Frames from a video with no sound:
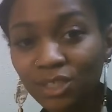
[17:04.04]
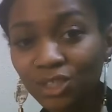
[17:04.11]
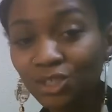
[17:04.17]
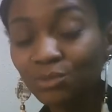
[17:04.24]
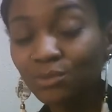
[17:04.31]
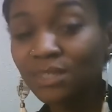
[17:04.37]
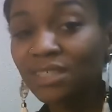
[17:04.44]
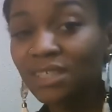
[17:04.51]
that
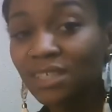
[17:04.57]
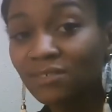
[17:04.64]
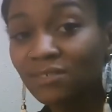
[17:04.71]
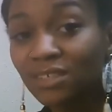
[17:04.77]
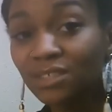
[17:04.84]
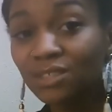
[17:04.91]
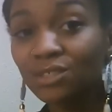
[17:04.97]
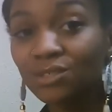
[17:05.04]
you're
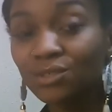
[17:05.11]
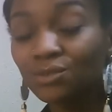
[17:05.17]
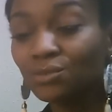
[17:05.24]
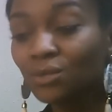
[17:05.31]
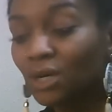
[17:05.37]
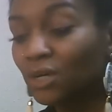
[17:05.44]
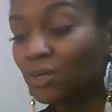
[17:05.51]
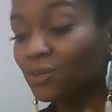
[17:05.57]
receiving to do,
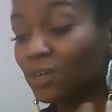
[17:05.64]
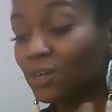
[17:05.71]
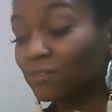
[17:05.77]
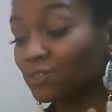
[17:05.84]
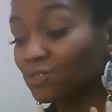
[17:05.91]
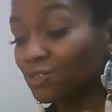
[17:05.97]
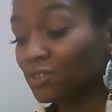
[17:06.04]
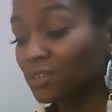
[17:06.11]
you have
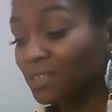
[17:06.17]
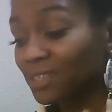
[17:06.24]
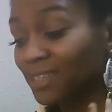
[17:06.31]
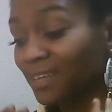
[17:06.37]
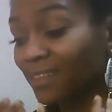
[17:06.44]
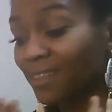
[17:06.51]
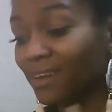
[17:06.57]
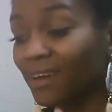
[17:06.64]
to trust
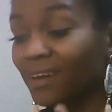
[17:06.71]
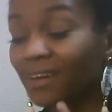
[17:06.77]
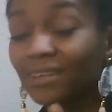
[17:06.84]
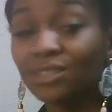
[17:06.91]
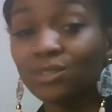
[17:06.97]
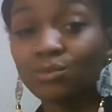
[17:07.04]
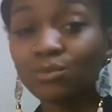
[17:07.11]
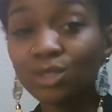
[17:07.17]
that that
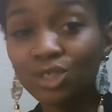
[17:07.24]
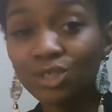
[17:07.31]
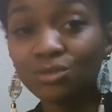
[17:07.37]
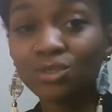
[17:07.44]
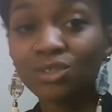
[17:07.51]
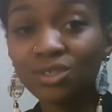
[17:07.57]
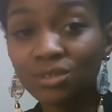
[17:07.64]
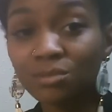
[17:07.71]
is what you
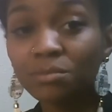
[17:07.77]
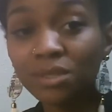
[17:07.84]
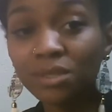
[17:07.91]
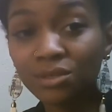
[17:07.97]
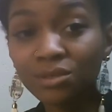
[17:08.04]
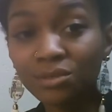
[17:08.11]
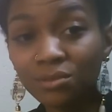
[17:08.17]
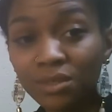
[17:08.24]
should be
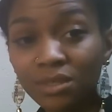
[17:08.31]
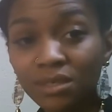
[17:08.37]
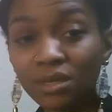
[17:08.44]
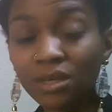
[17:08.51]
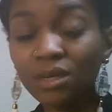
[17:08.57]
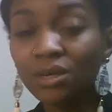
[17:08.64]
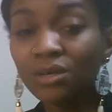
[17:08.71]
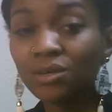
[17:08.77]
doing,
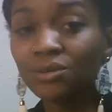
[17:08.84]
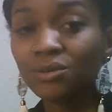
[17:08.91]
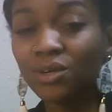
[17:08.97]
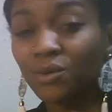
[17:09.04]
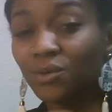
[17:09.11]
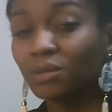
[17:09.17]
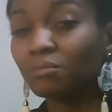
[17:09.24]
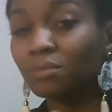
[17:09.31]
you
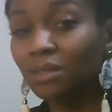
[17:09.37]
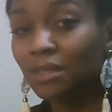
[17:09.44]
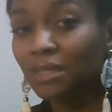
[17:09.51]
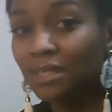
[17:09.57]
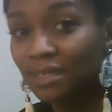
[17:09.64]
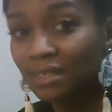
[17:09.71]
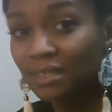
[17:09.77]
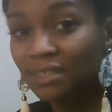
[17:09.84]
know, and
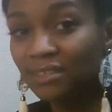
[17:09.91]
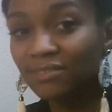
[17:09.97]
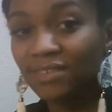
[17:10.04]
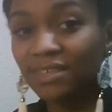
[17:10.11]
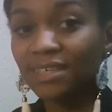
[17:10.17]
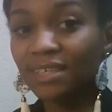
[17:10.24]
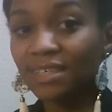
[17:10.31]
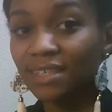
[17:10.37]
believe
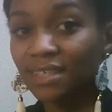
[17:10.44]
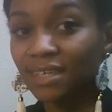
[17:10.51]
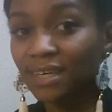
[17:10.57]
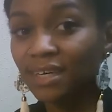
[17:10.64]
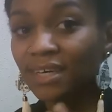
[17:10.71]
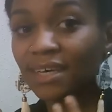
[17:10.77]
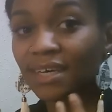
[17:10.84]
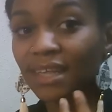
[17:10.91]
in
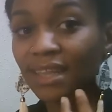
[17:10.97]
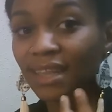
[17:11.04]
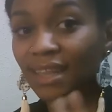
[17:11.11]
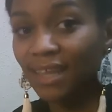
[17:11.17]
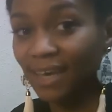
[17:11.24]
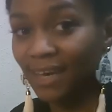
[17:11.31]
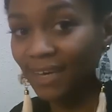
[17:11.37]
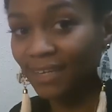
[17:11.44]

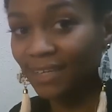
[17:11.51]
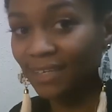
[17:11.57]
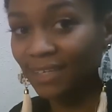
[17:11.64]
that